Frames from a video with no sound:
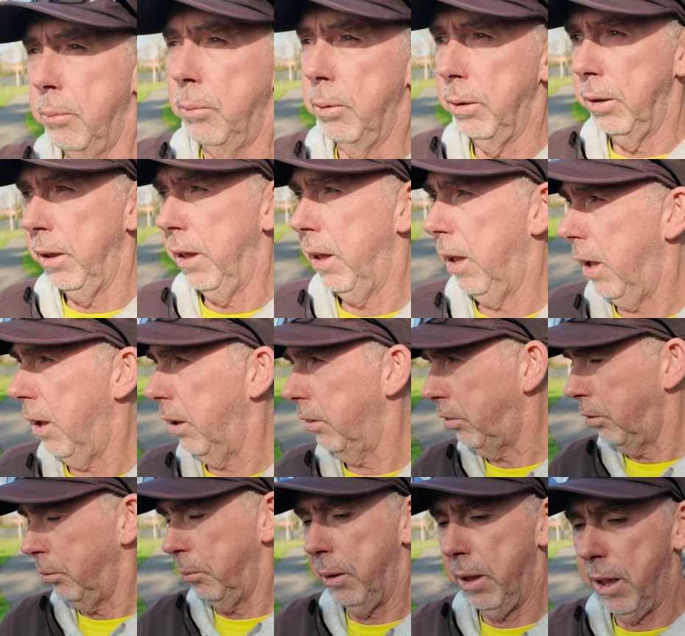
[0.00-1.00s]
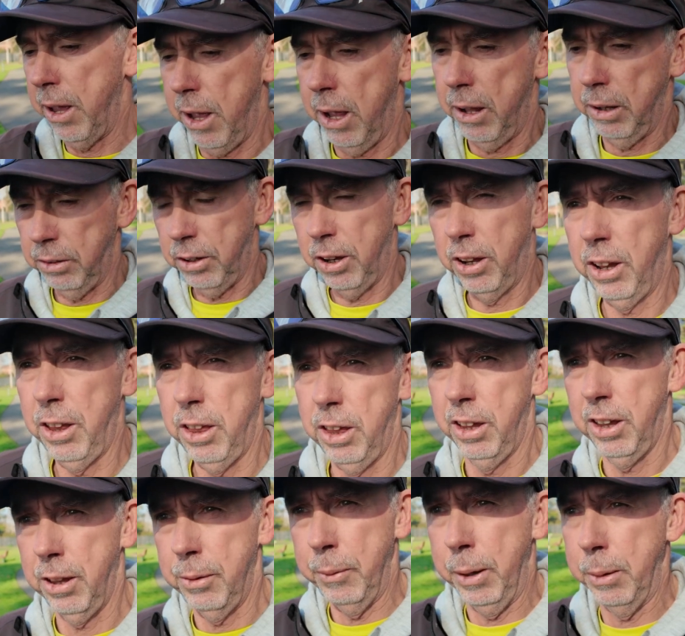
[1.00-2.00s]
but now it's about
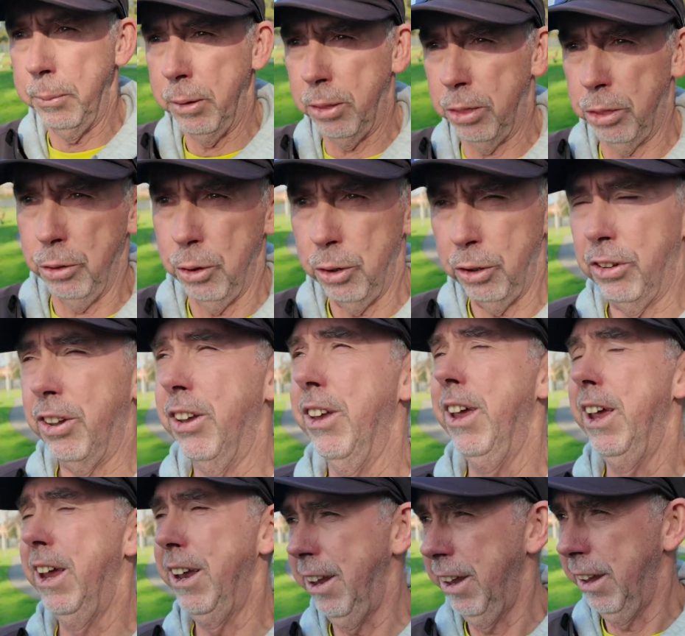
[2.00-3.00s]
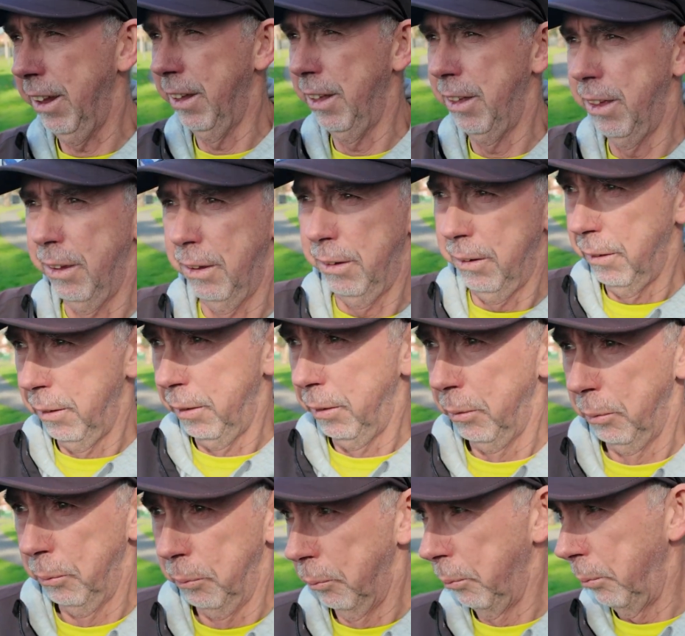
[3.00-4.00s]
maybe 13,
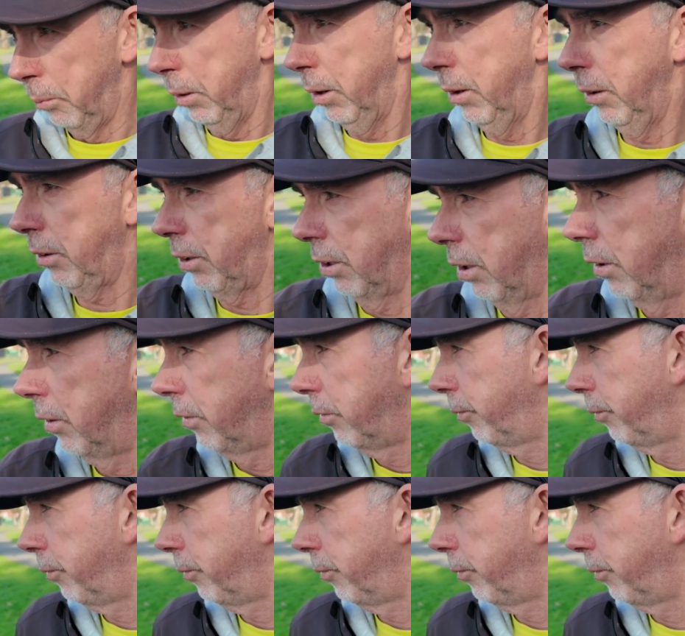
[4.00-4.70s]
but